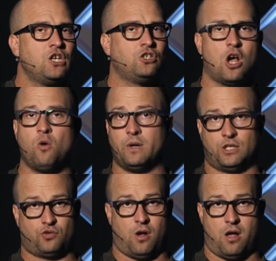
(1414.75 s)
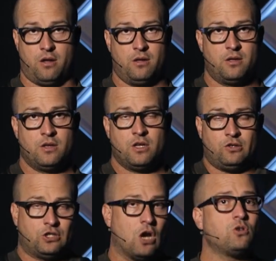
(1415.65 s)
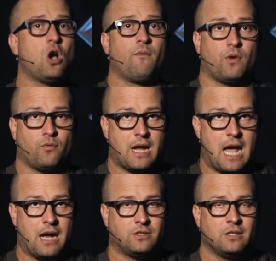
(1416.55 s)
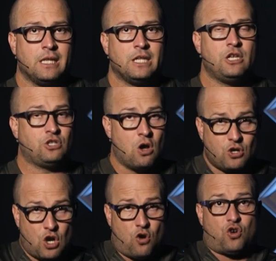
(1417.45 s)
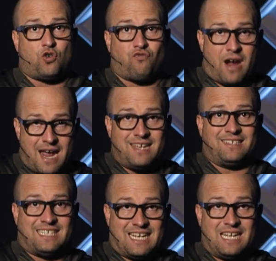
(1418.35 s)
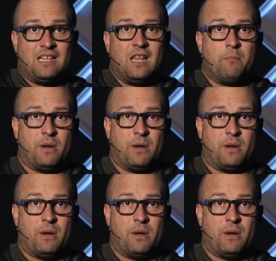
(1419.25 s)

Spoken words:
You don't withdraw. You don't overreact. You don't go crazy.